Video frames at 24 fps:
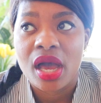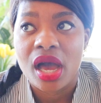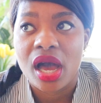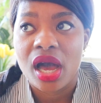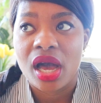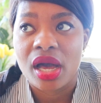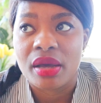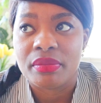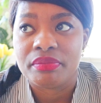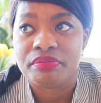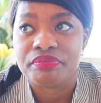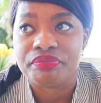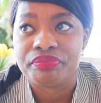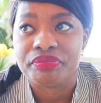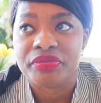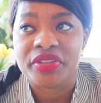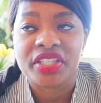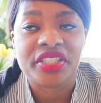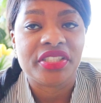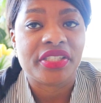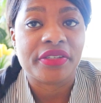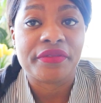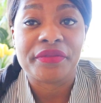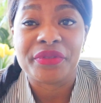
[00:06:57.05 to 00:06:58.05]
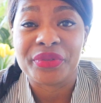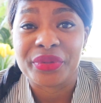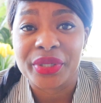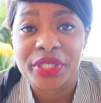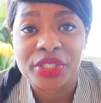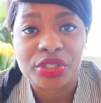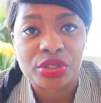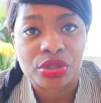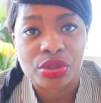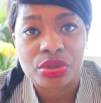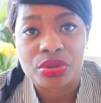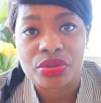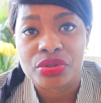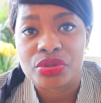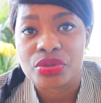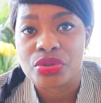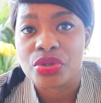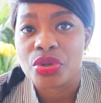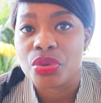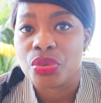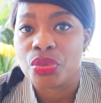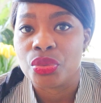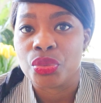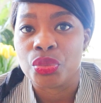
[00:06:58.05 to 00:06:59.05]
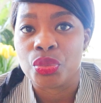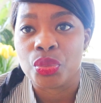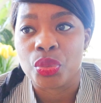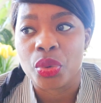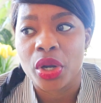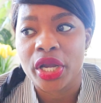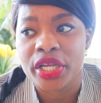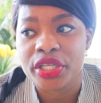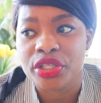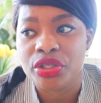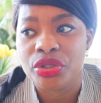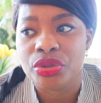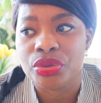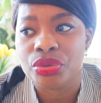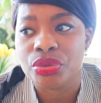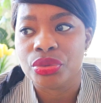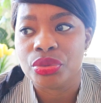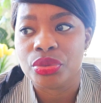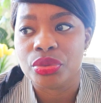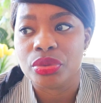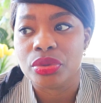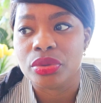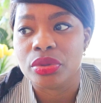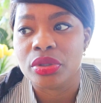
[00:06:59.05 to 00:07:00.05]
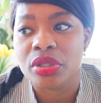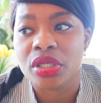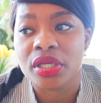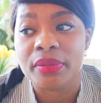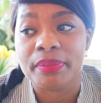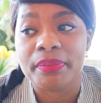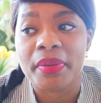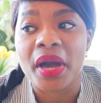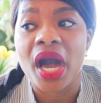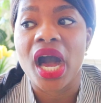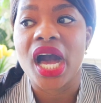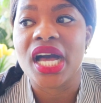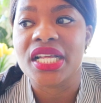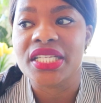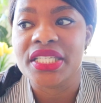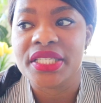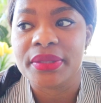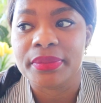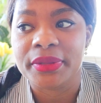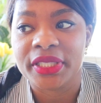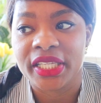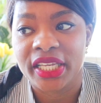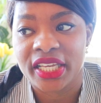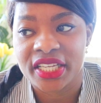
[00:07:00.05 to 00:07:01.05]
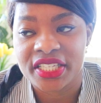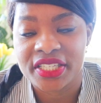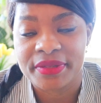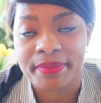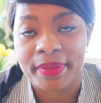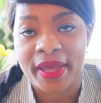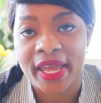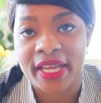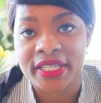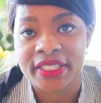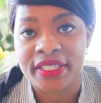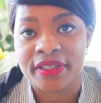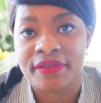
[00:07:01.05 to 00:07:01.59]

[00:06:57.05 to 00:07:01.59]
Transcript: um, the differentials, what you could possibly expect